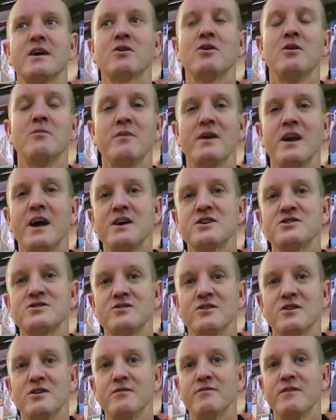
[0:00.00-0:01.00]
a
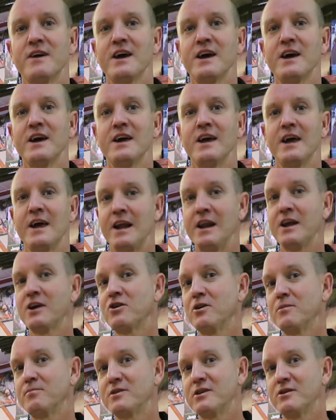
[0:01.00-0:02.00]
combination of a
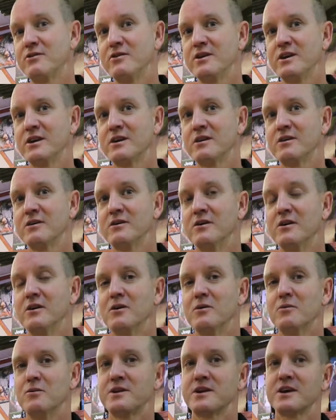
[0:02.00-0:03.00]
helicopter rig
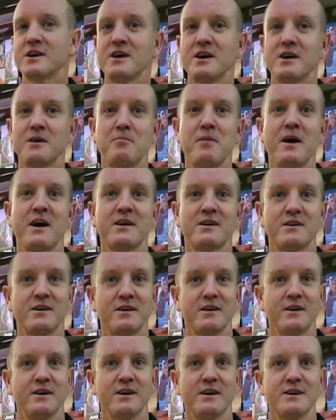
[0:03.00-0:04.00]
with a kickback
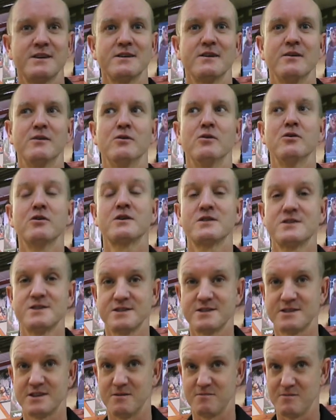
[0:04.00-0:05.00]
hook
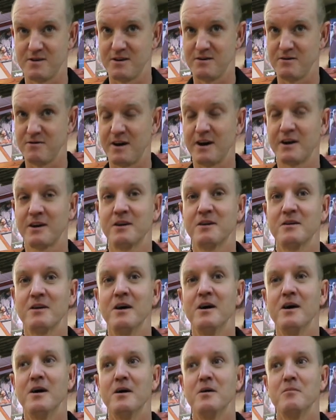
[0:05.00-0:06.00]
system, if I can
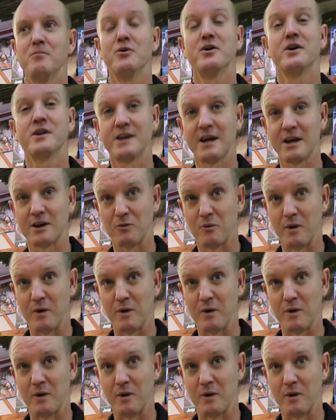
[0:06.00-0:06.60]
put it that